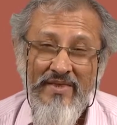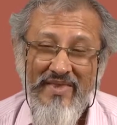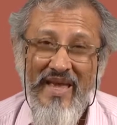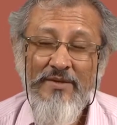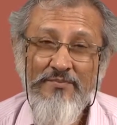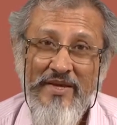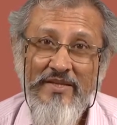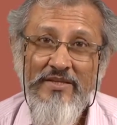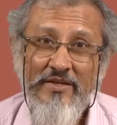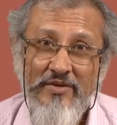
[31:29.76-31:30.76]
That
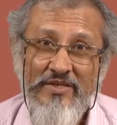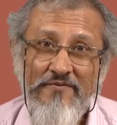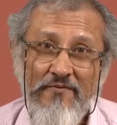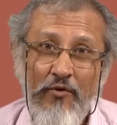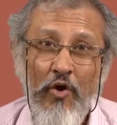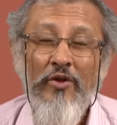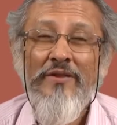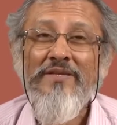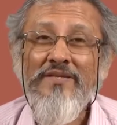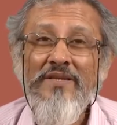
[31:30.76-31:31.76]
picture is
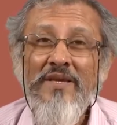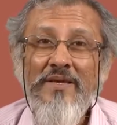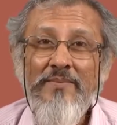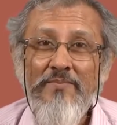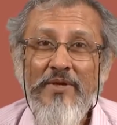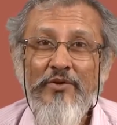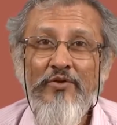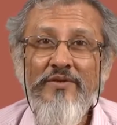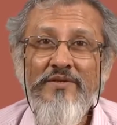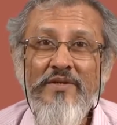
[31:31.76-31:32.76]
false
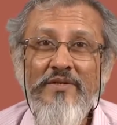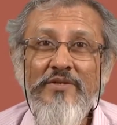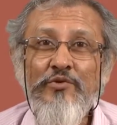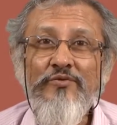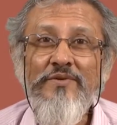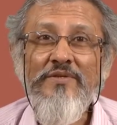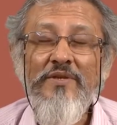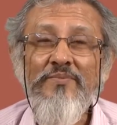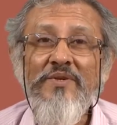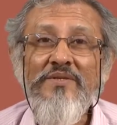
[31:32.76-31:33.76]
because it uses
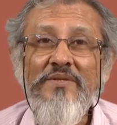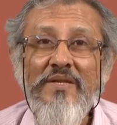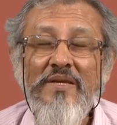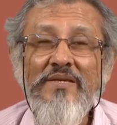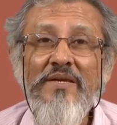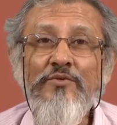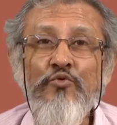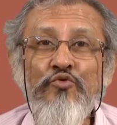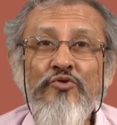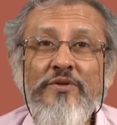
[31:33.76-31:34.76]
the misleading
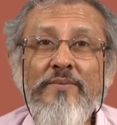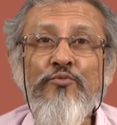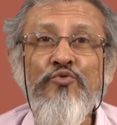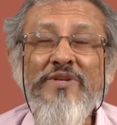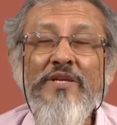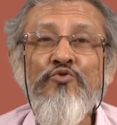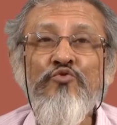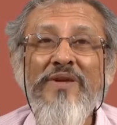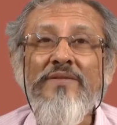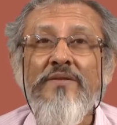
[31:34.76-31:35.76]
notion putting
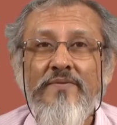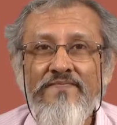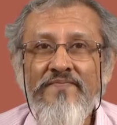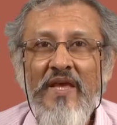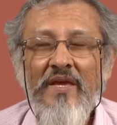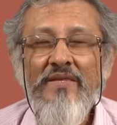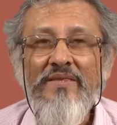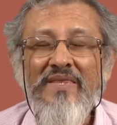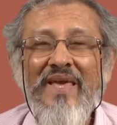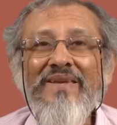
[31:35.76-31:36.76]
together.
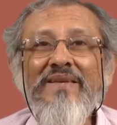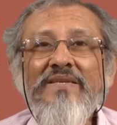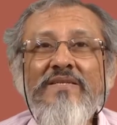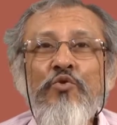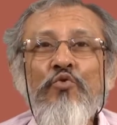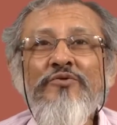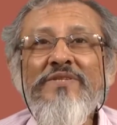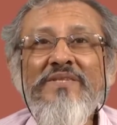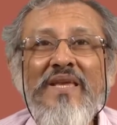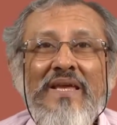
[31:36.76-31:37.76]
There is no
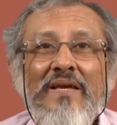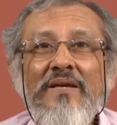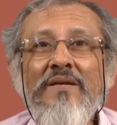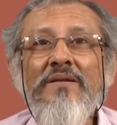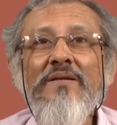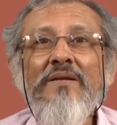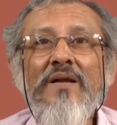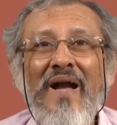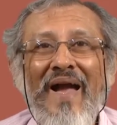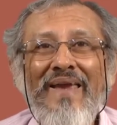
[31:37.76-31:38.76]
single
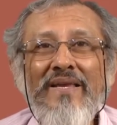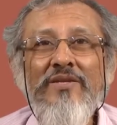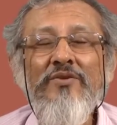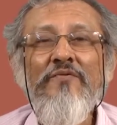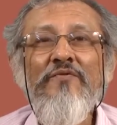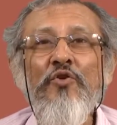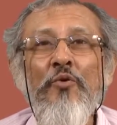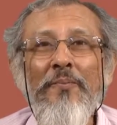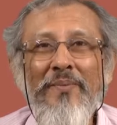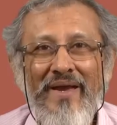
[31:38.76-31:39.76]
kind of
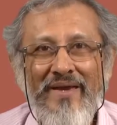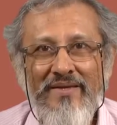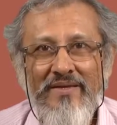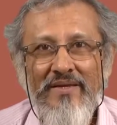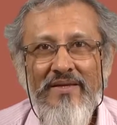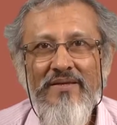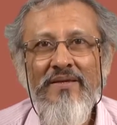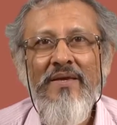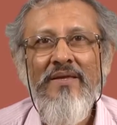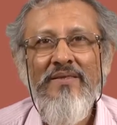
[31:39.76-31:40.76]
combining
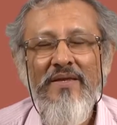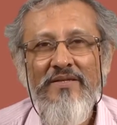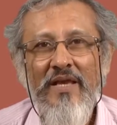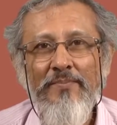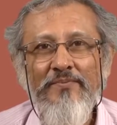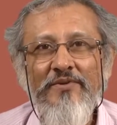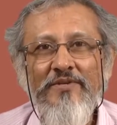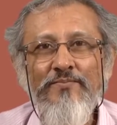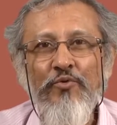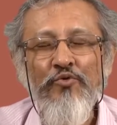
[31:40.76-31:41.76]
that
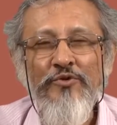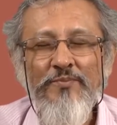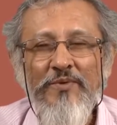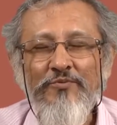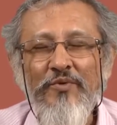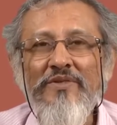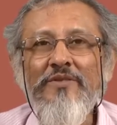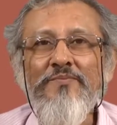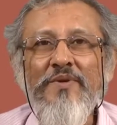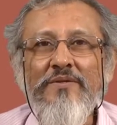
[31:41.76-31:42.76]
happens both between
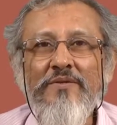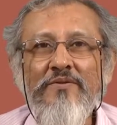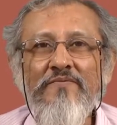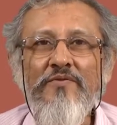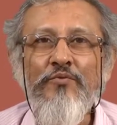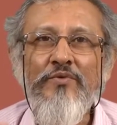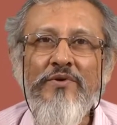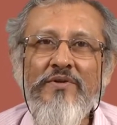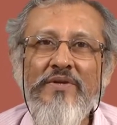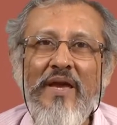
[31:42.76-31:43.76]
the pieces of the
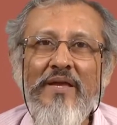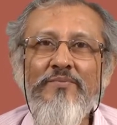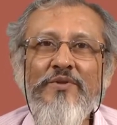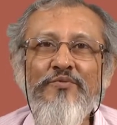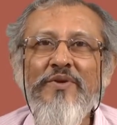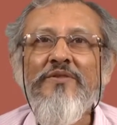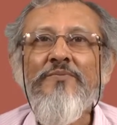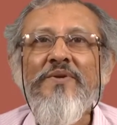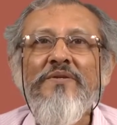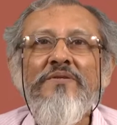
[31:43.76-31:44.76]
word and between
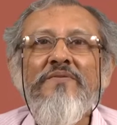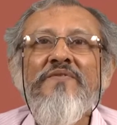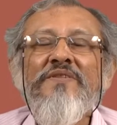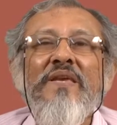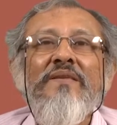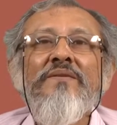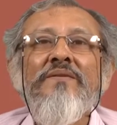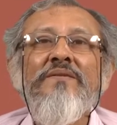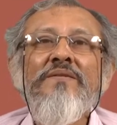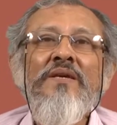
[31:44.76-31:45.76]
the pieces of a
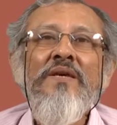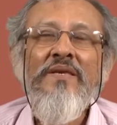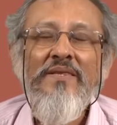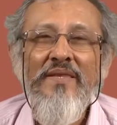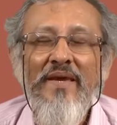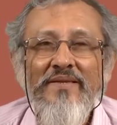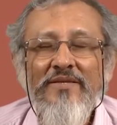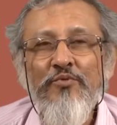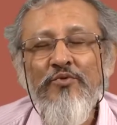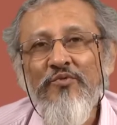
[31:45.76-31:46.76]
sentence. That
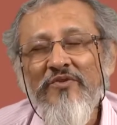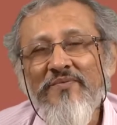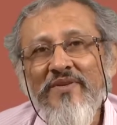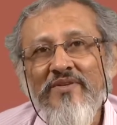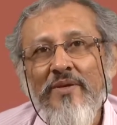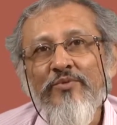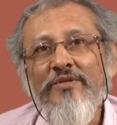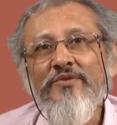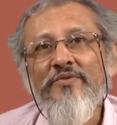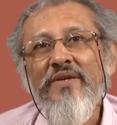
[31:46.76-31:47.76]
is what we've been
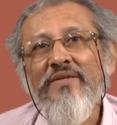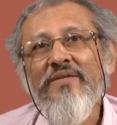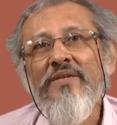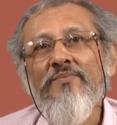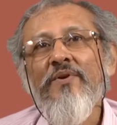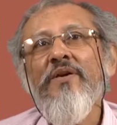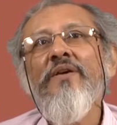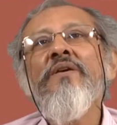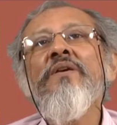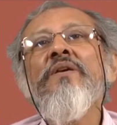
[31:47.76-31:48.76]
demonstrating
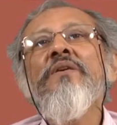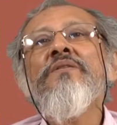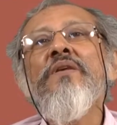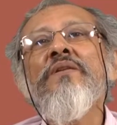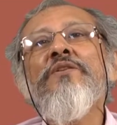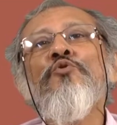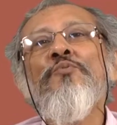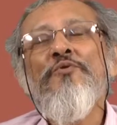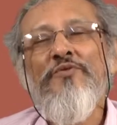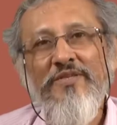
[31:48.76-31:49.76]
by telling you
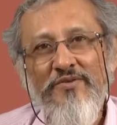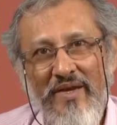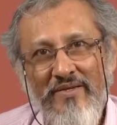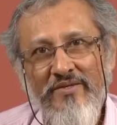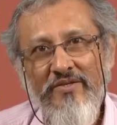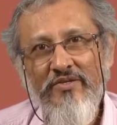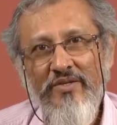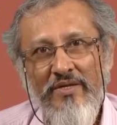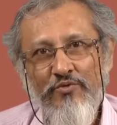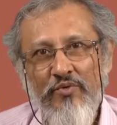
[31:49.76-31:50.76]
about the strategy
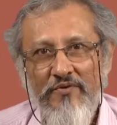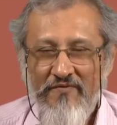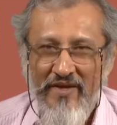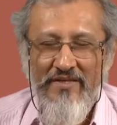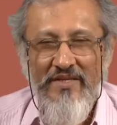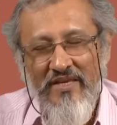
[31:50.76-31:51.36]
shadow effect.